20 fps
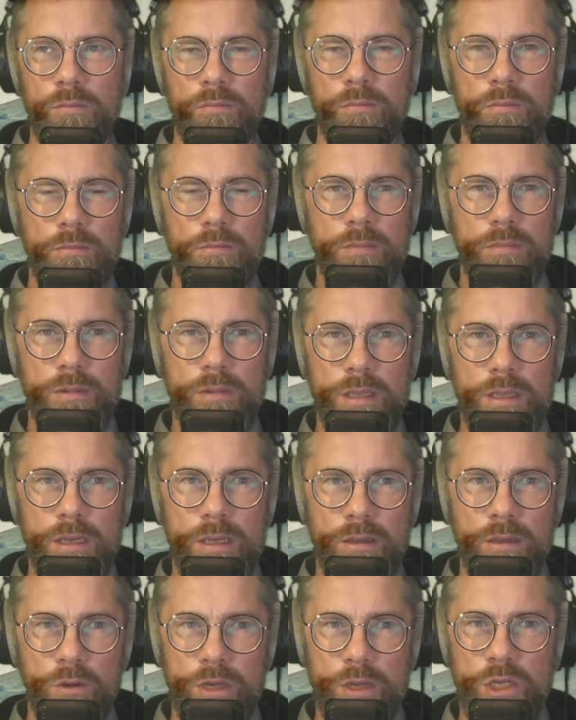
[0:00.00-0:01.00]
the
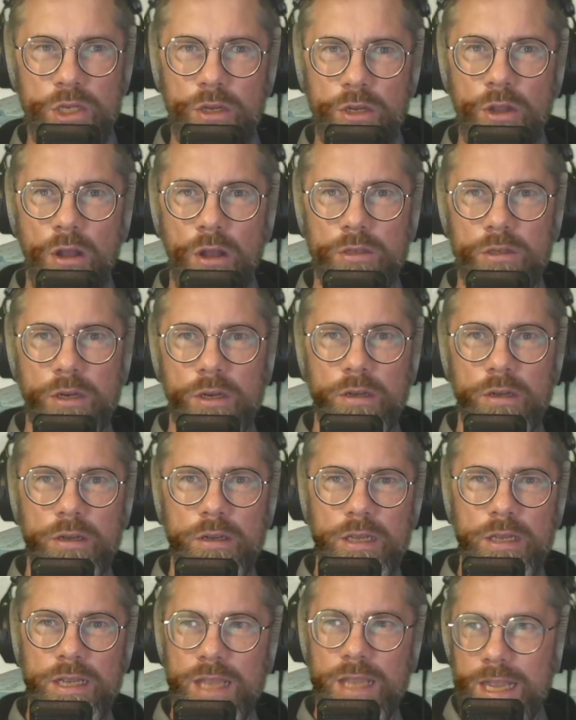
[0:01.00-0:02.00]
Christian doctrine
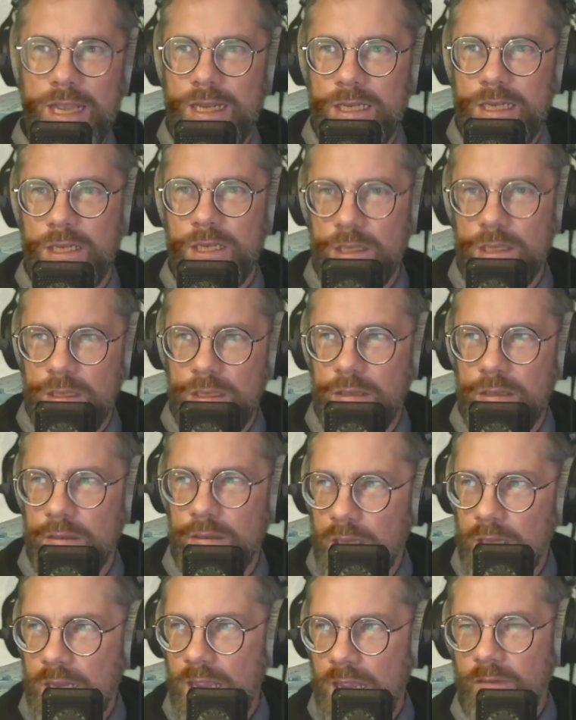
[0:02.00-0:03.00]
is,
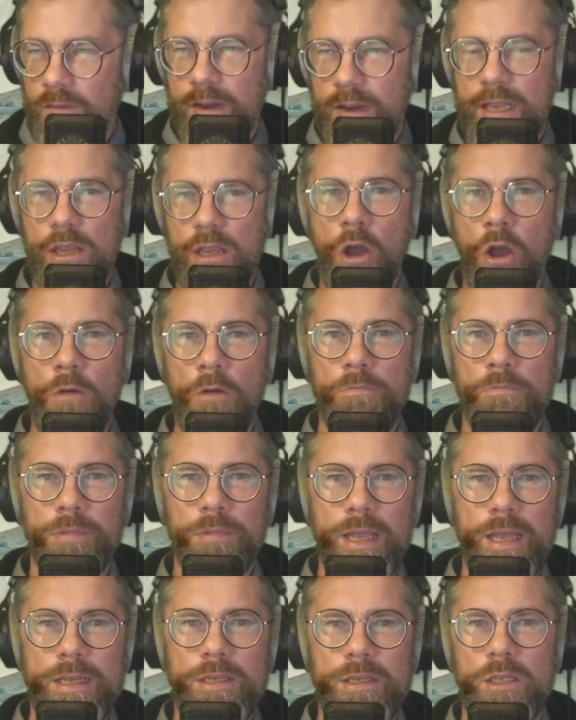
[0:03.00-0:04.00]
again, a very
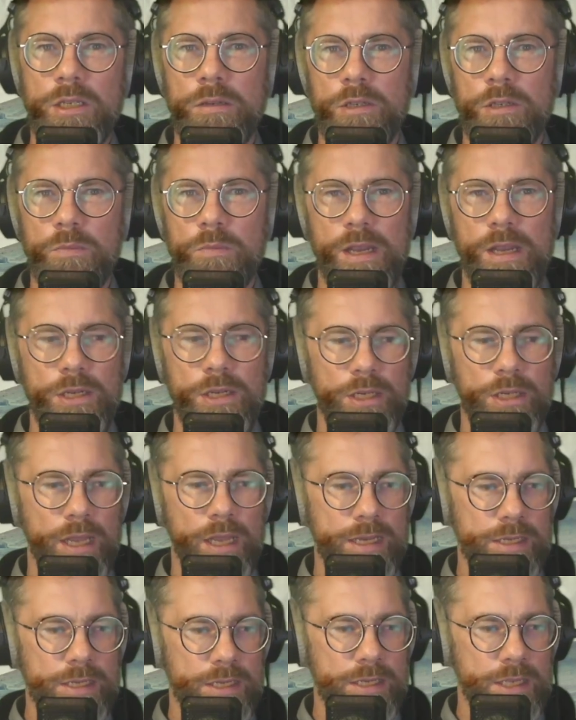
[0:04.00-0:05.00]
complex,
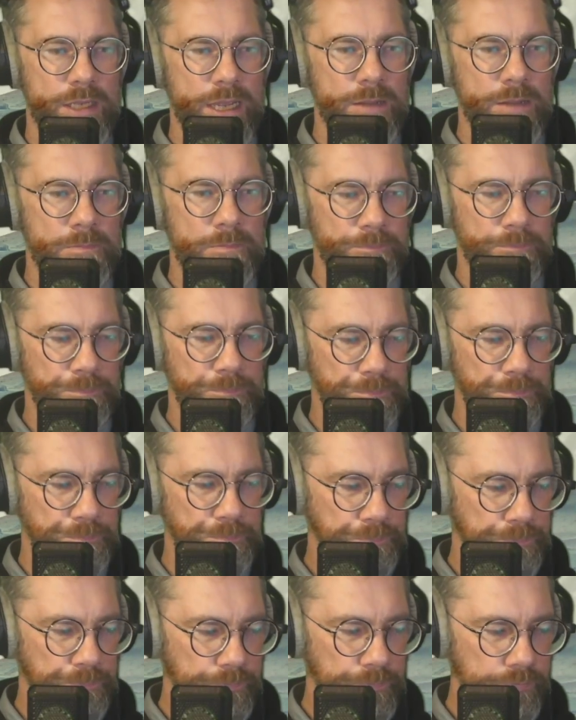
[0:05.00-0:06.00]
specialized thing,
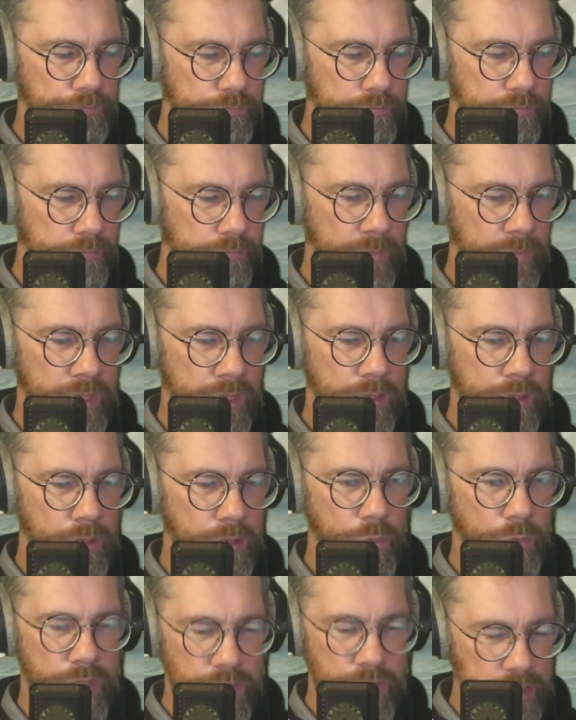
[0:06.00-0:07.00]

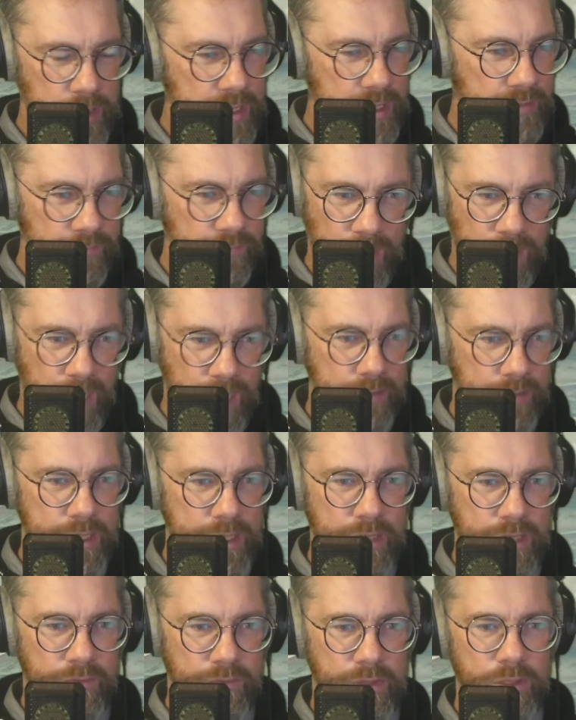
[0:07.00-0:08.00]
which is very
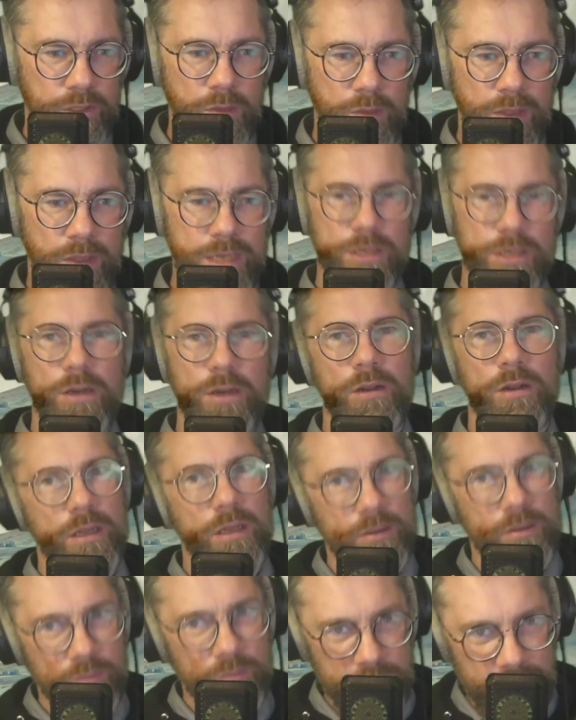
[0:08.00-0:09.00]
difficult to master
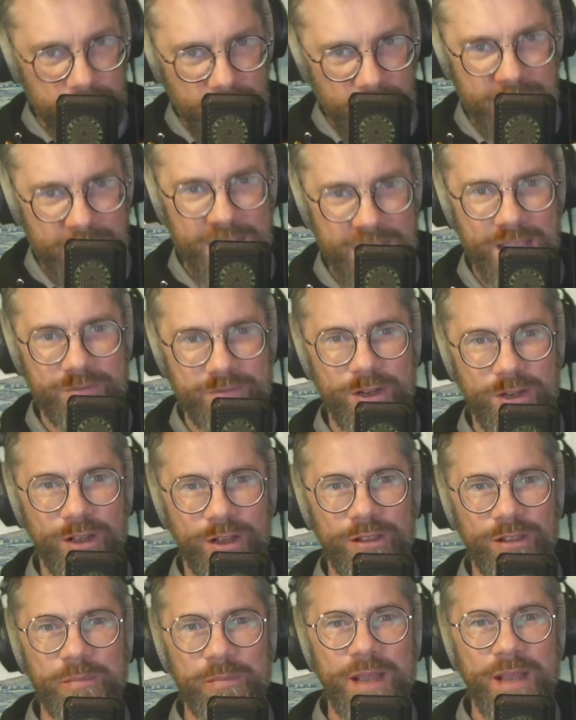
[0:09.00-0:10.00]
and which I have not
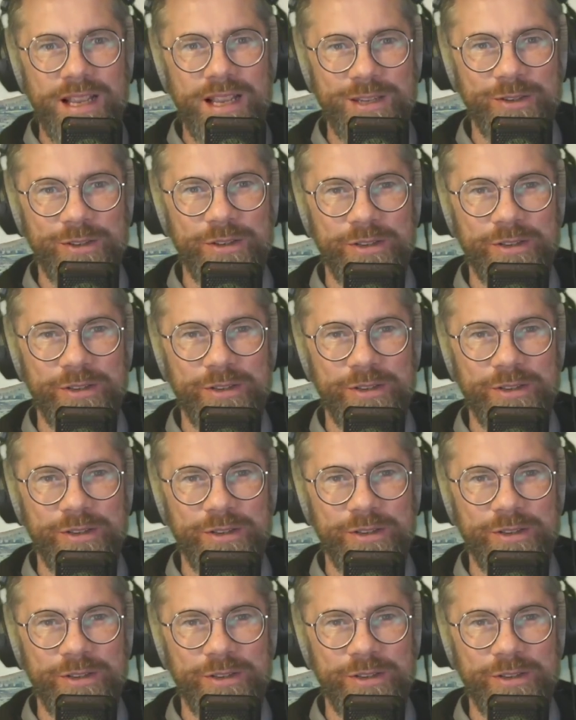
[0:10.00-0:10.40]
mastered.